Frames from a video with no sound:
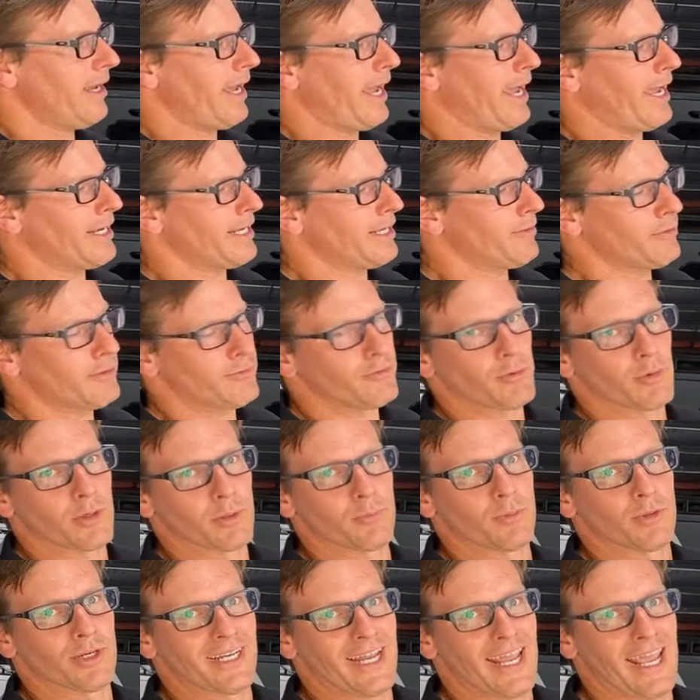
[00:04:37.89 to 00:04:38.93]
and even if you
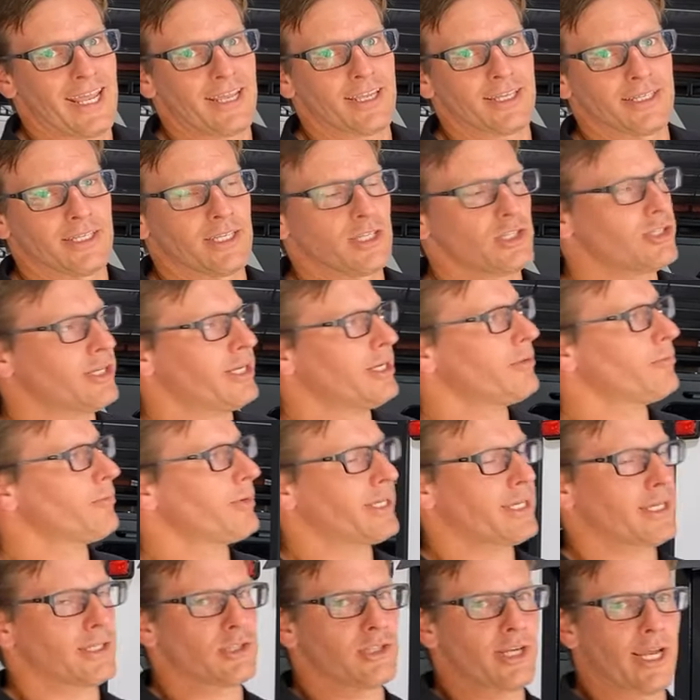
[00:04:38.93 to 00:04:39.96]
want to put an air conditioner,
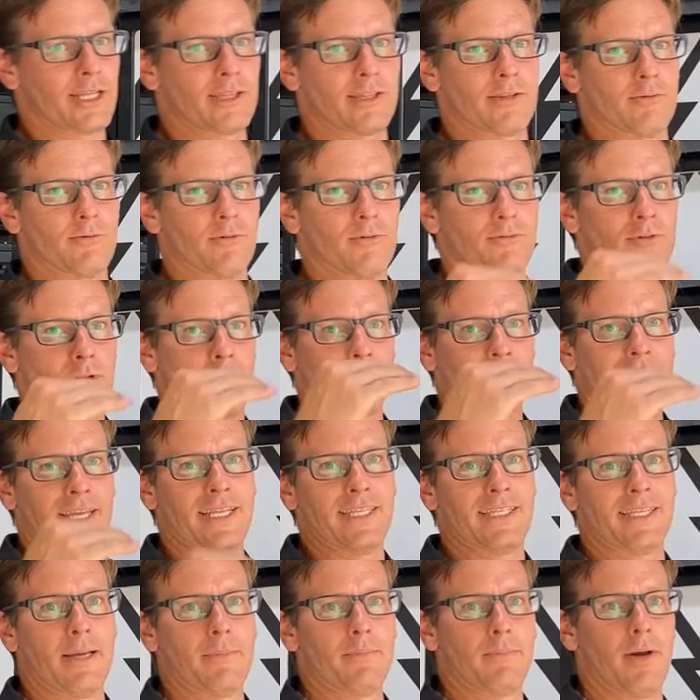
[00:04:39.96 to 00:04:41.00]
we can jack the rooftop
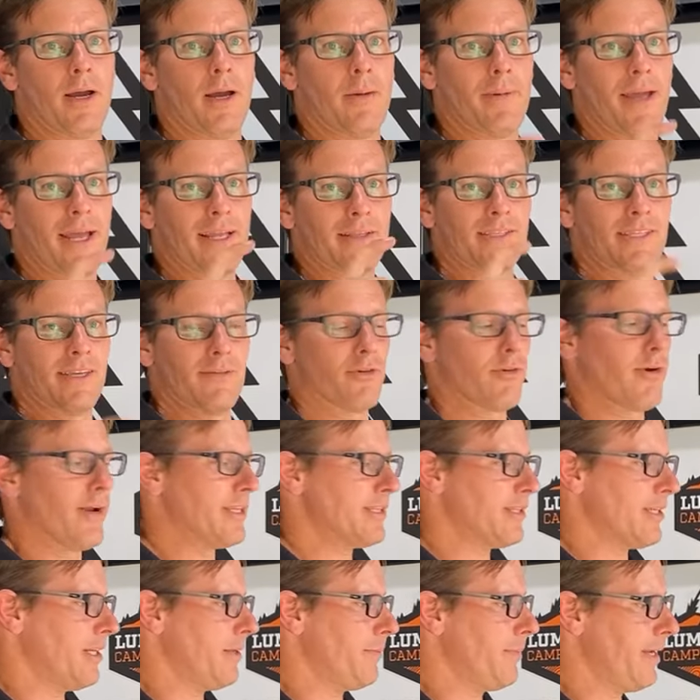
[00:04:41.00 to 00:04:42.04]
tent up by about seven or
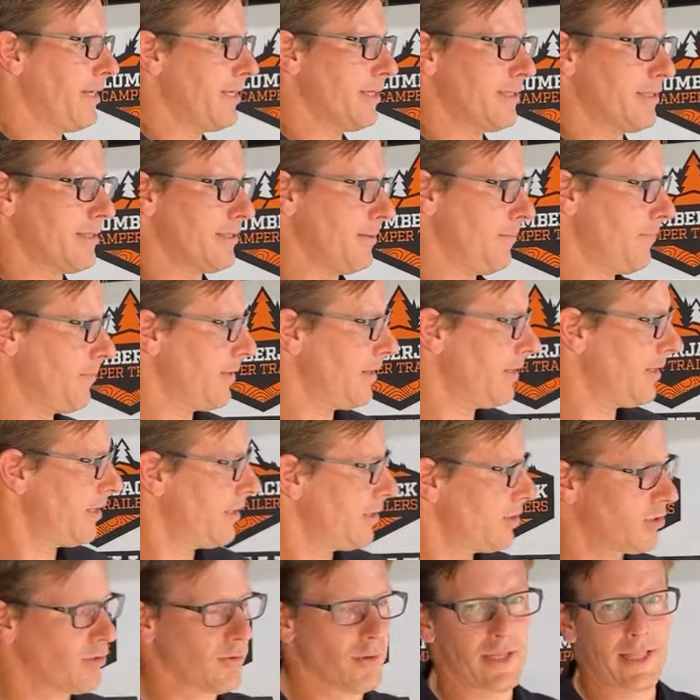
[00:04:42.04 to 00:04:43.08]
eight centimeters
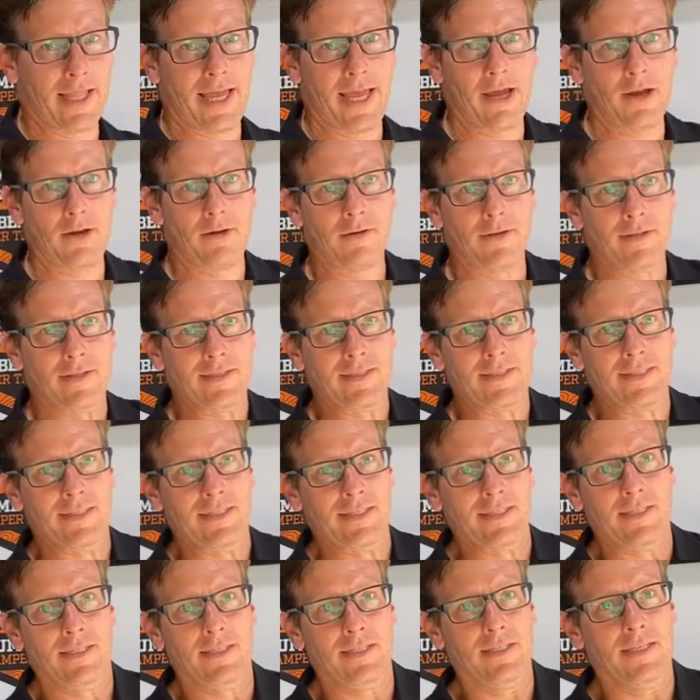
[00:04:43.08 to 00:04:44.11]
to allow
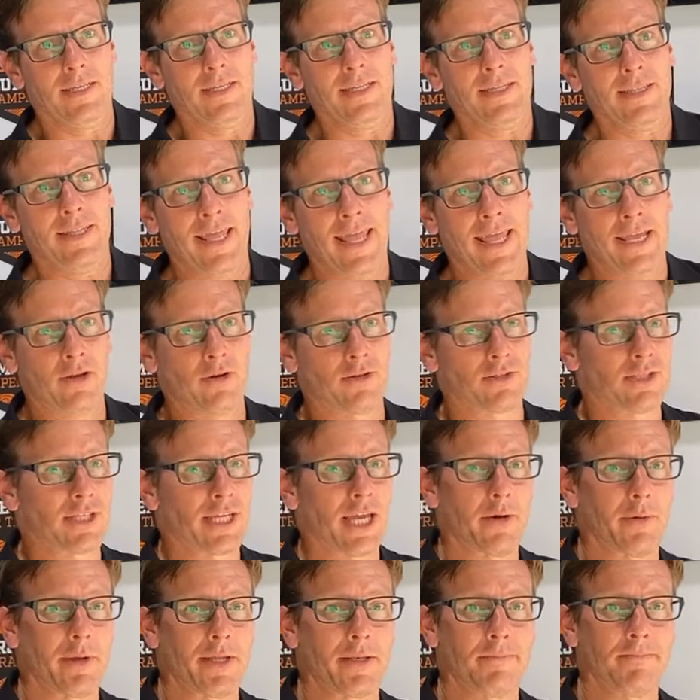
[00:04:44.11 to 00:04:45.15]
aircon to
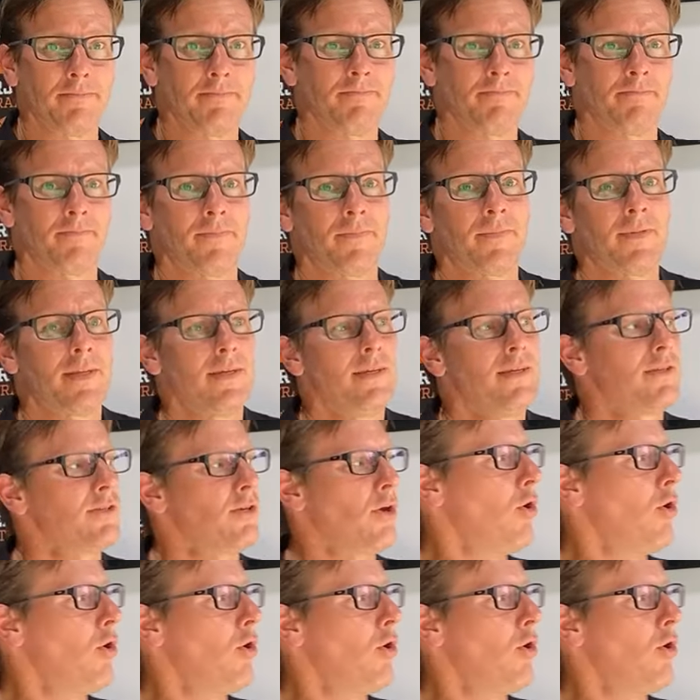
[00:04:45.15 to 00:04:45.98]
go in. So